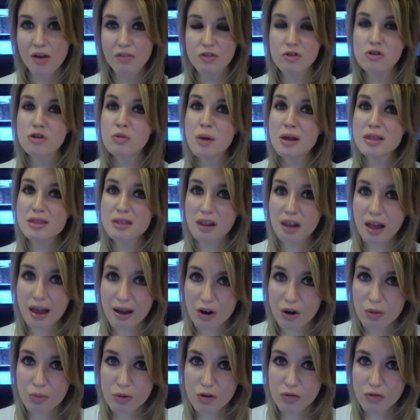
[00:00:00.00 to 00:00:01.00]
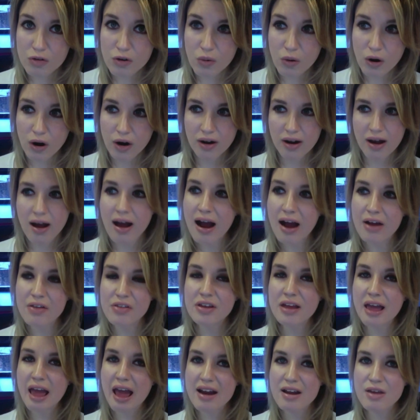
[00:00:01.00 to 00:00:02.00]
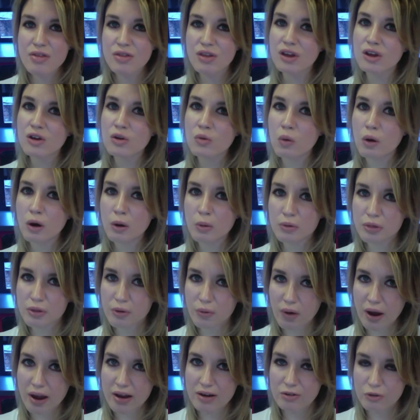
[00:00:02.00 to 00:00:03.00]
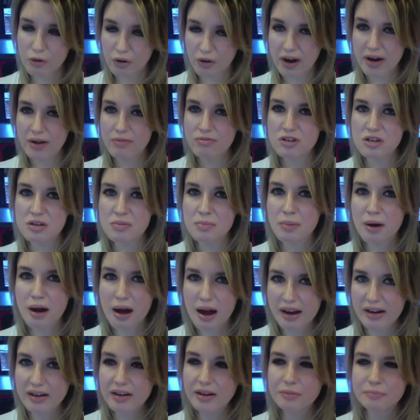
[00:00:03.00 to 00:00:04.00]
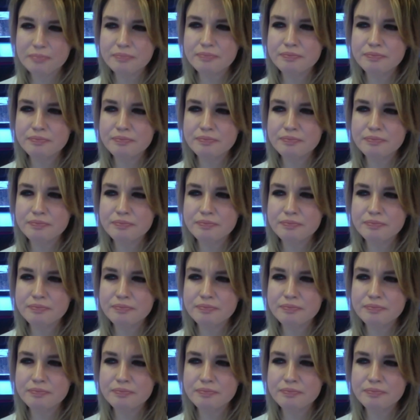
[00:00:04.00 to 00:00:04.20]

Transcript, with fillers: You can make the Lego movie work. I think anything can work with the right creative team behind it.